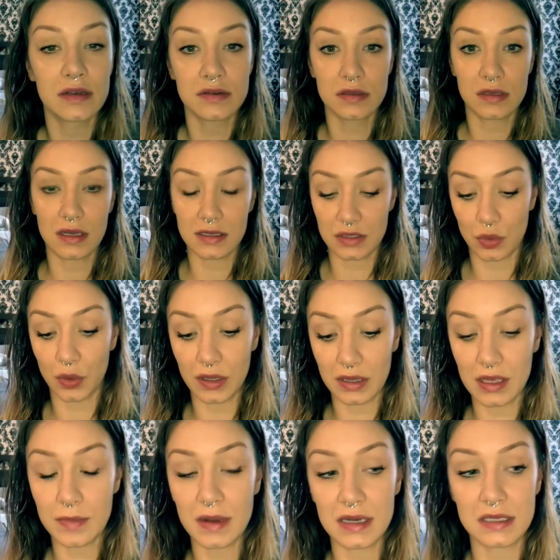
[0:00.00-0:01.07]
is
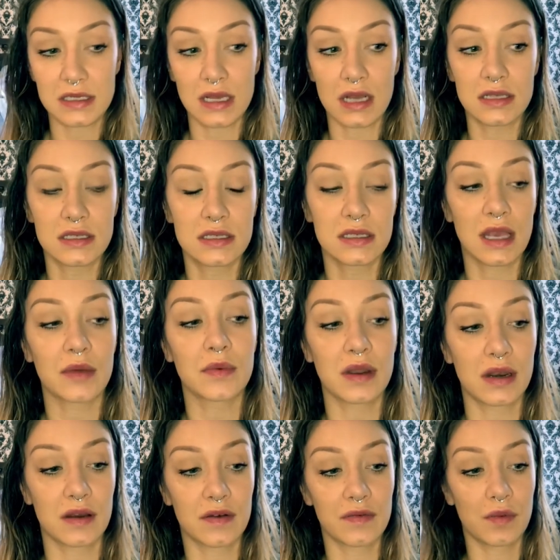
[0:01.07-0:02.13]
oily, but it does get rid
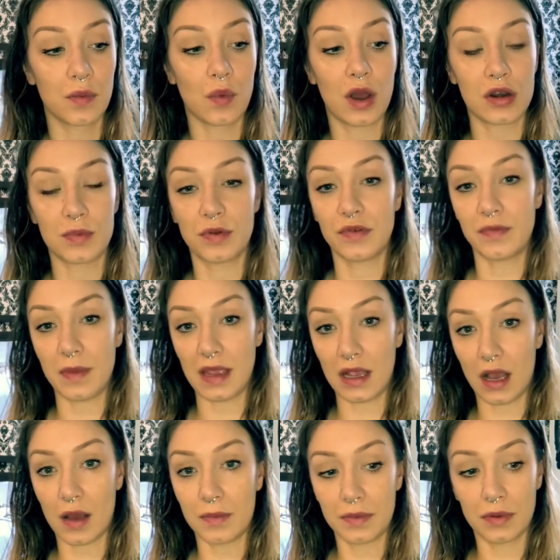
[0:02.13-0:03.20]
of waterproof
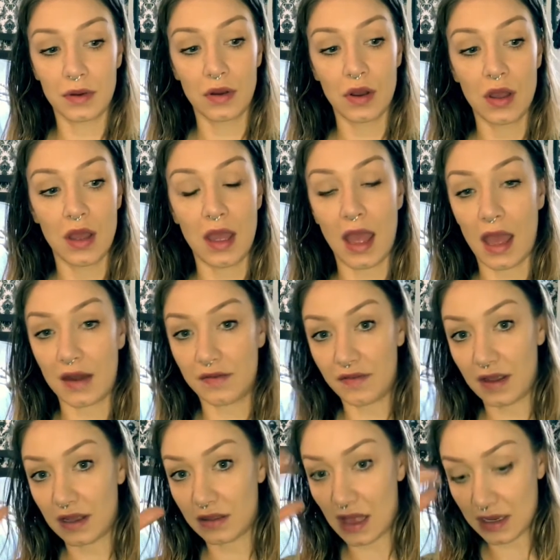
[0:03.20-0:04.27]
makeup and
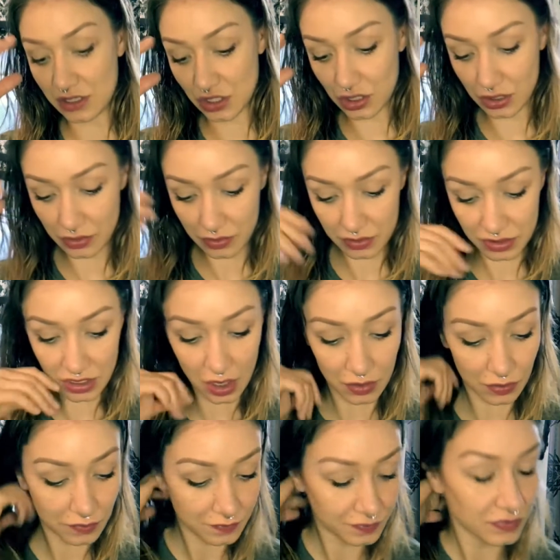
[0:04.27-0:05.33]
fake lash glue.
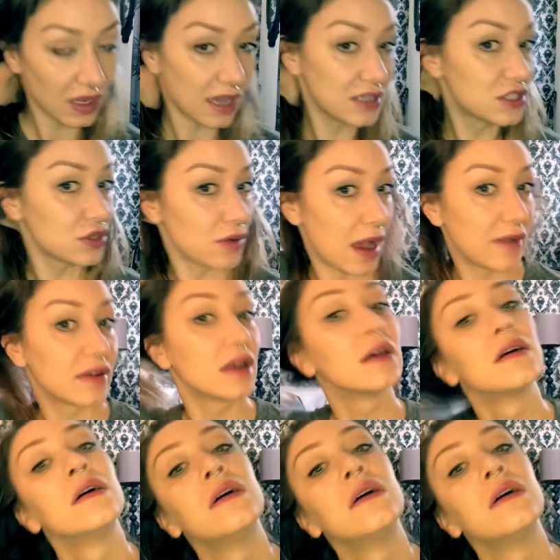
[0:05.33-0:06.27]
So I do have it.